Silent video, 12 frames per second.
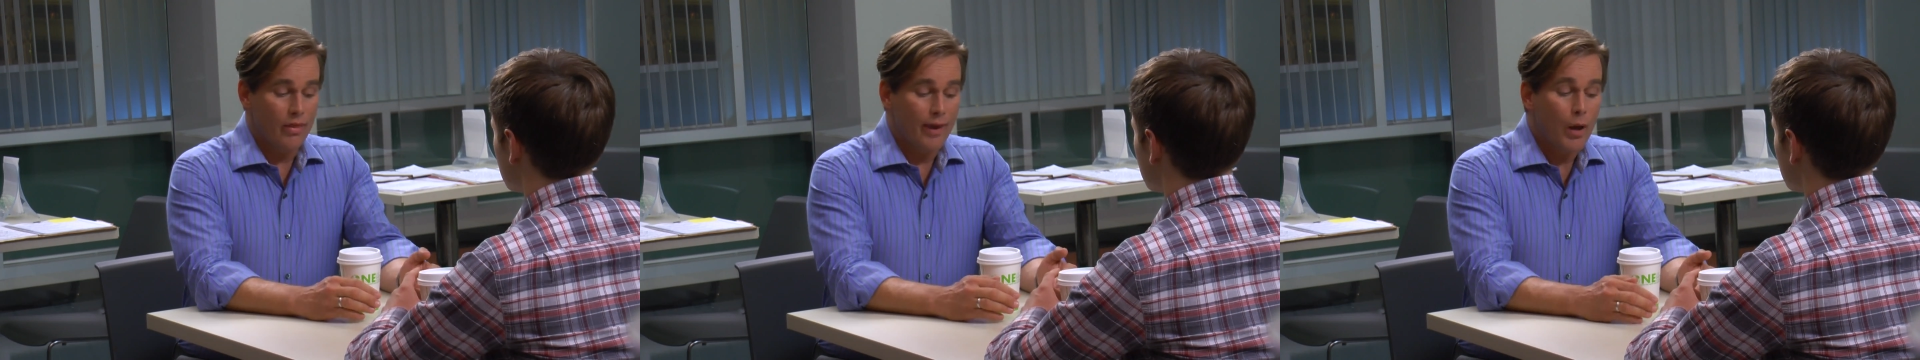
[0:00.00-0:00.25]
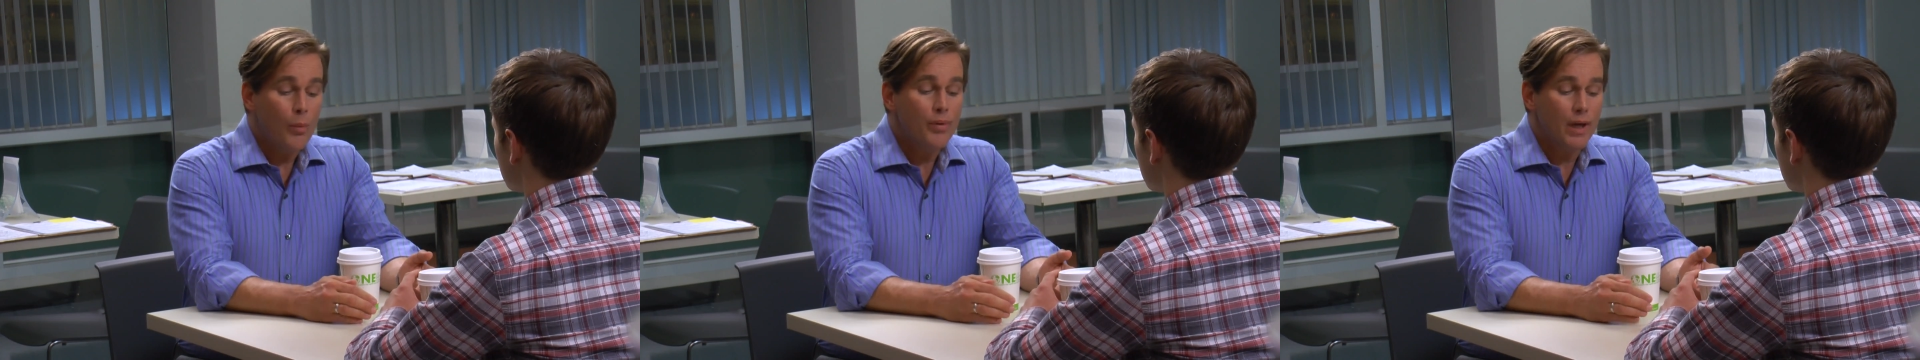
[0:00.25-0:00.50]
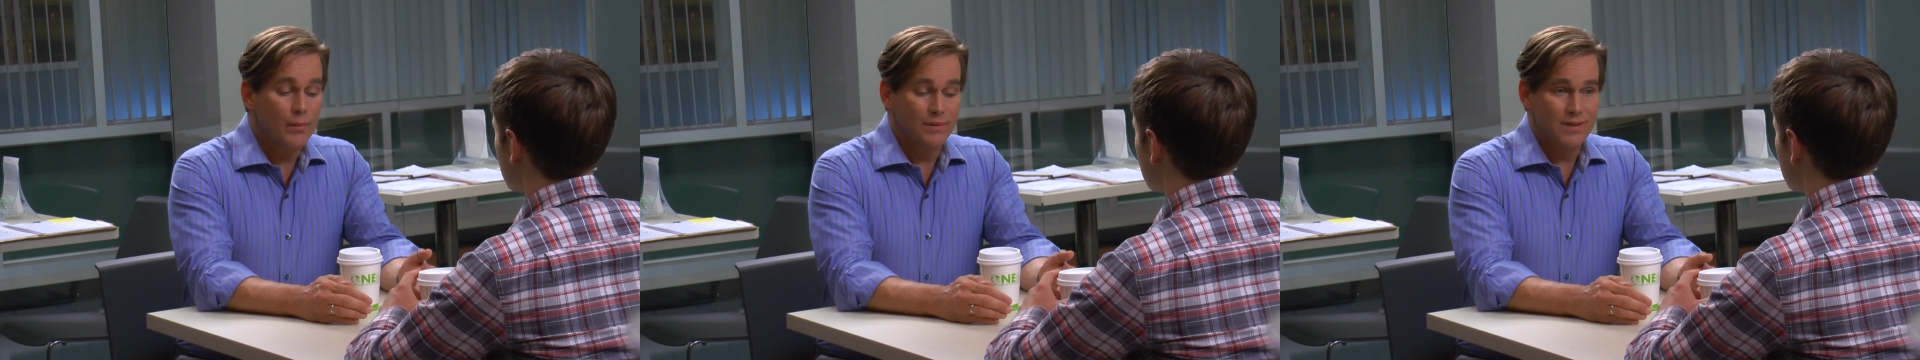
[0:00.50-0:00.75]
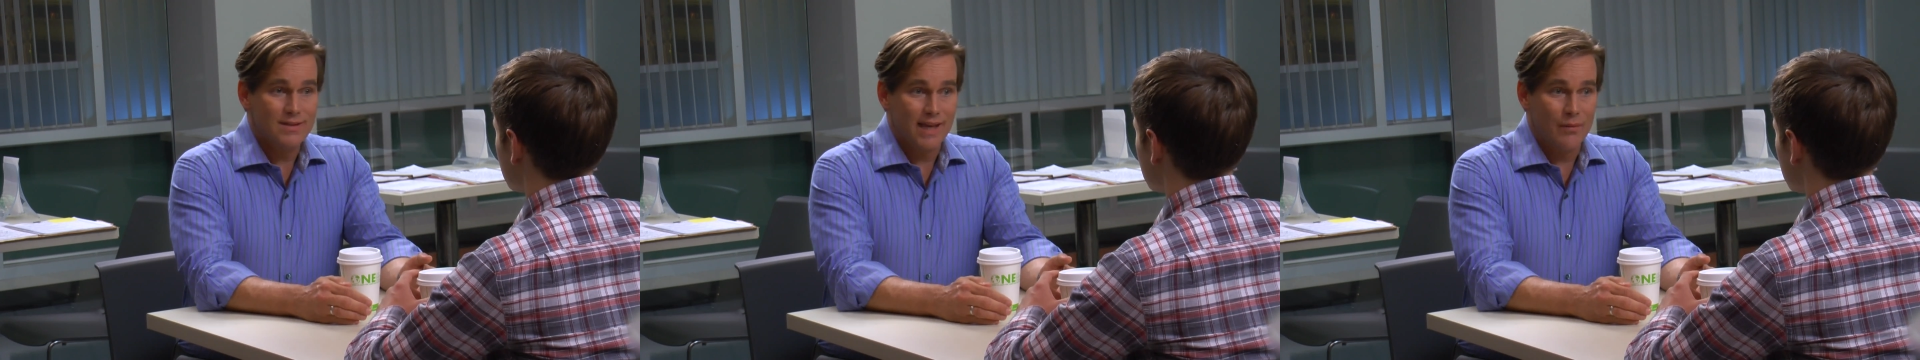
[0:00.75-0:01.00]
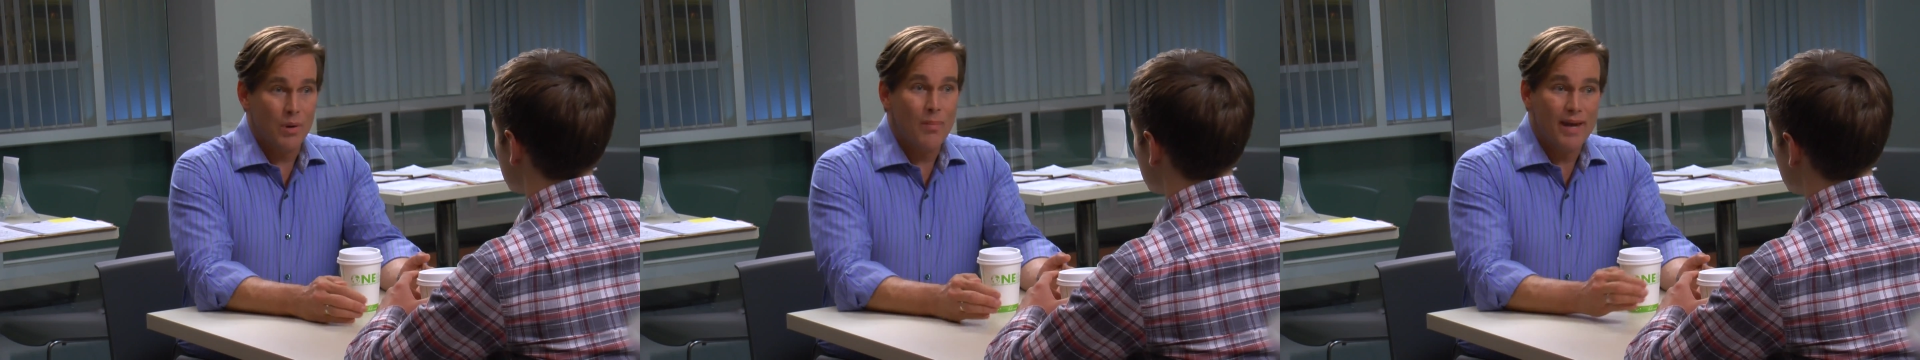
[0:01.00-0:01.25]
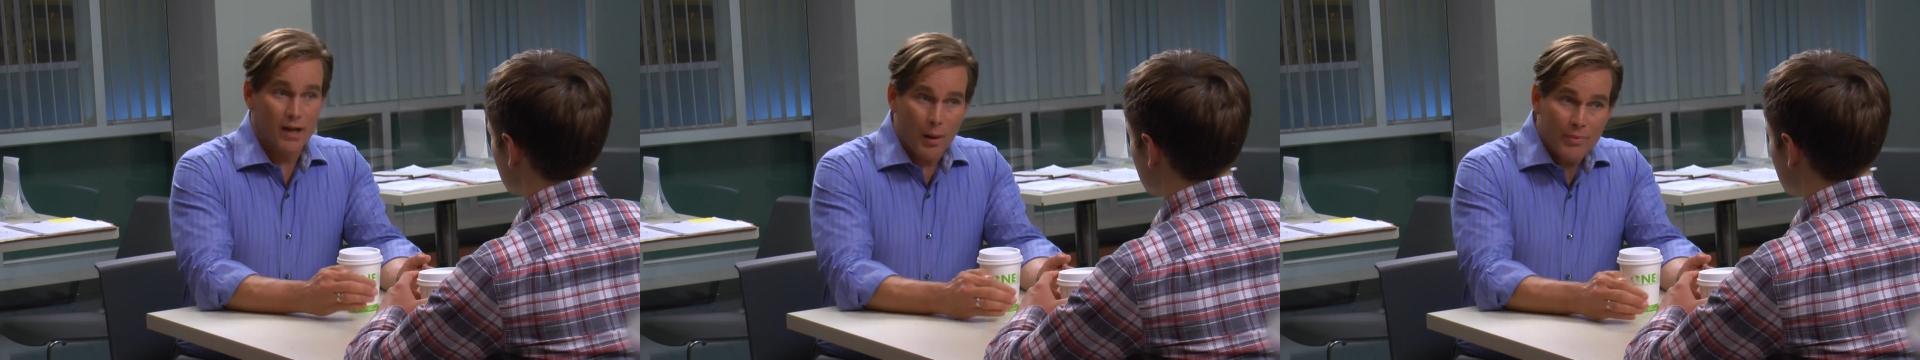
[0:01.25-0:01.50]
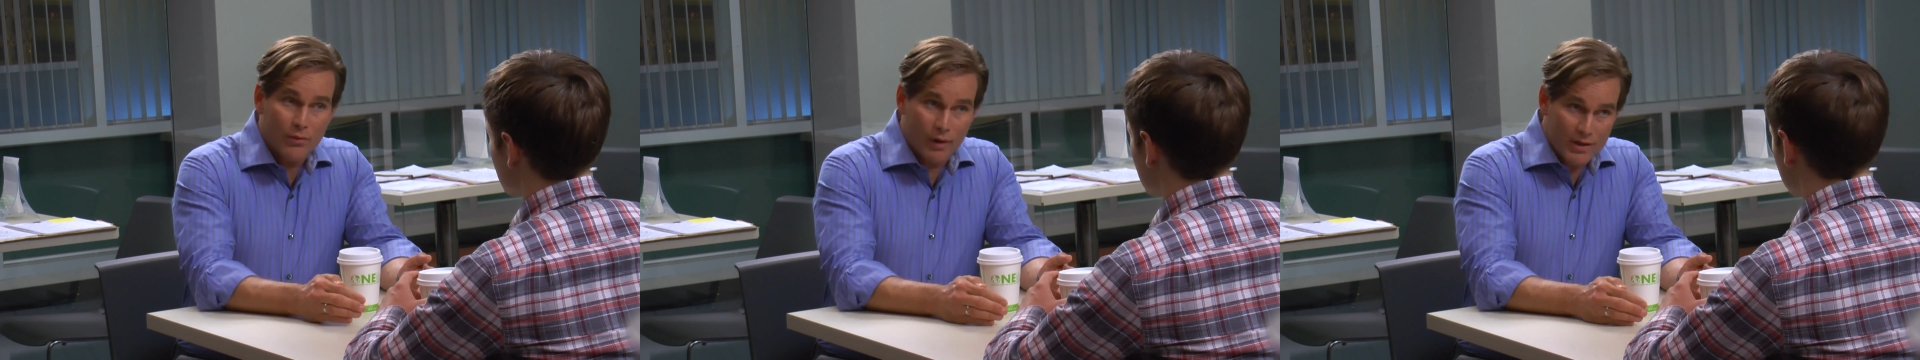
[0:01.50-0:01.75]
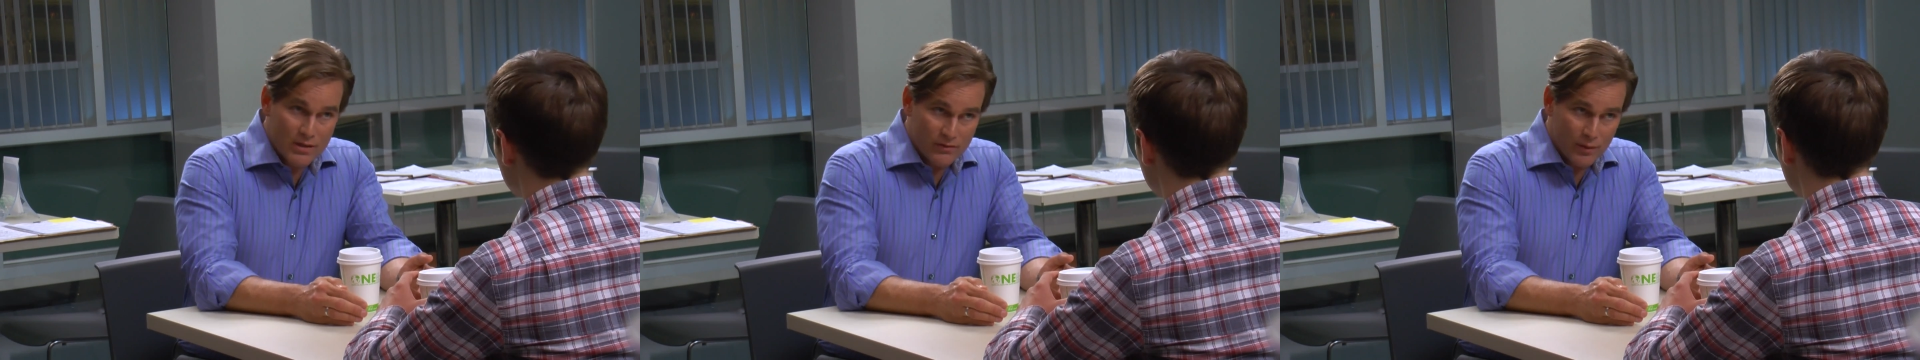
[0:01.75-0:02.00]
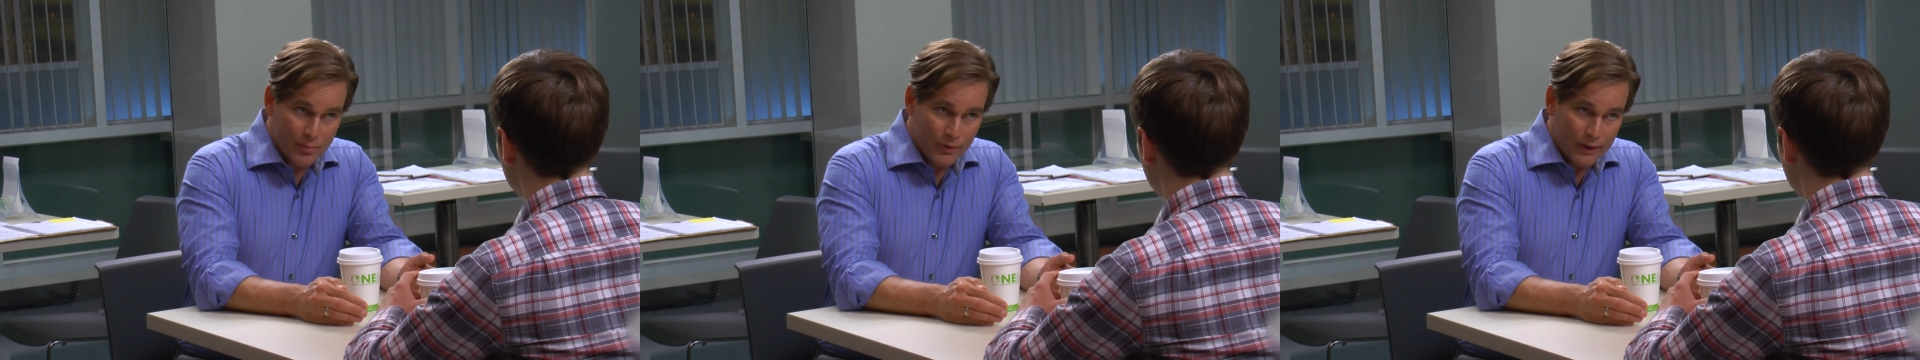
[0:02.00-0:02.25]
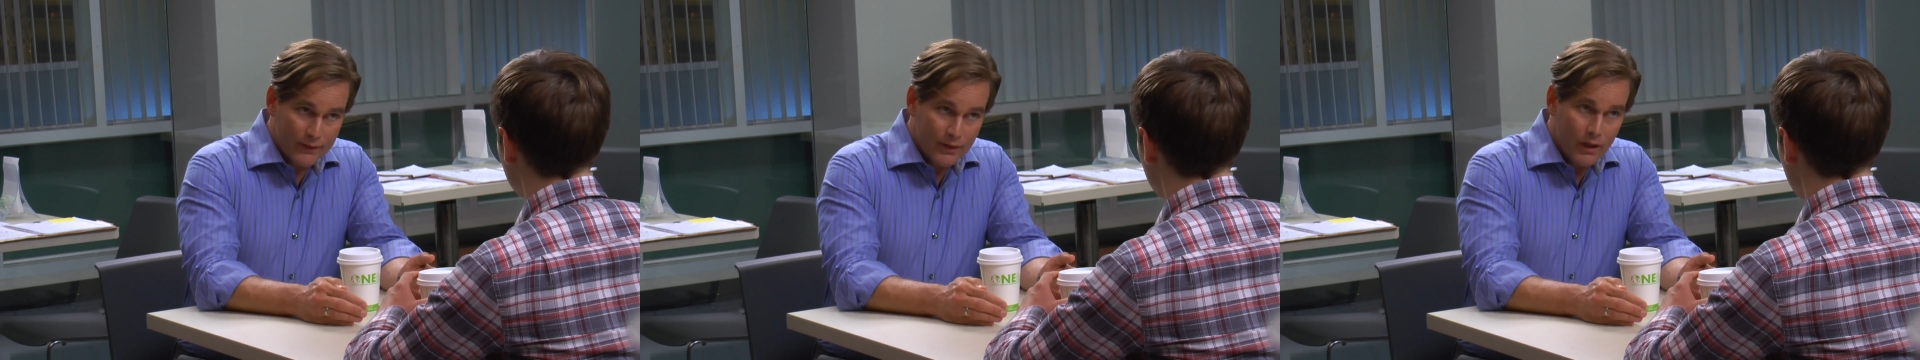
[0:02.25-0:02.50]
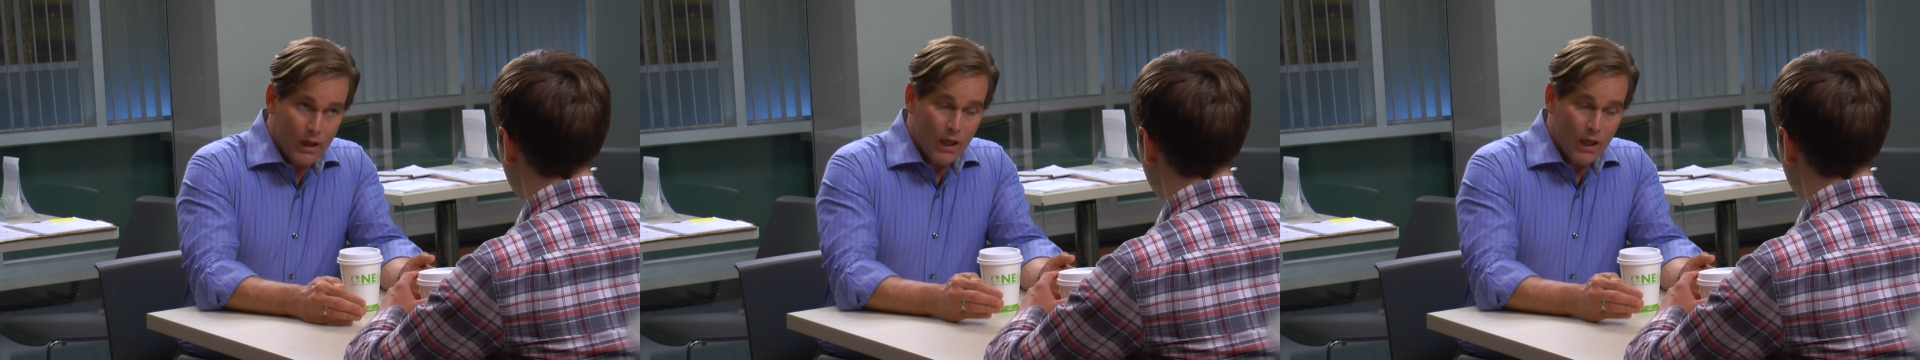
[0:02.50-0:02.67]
they'll be able to say we made up the rest of the print,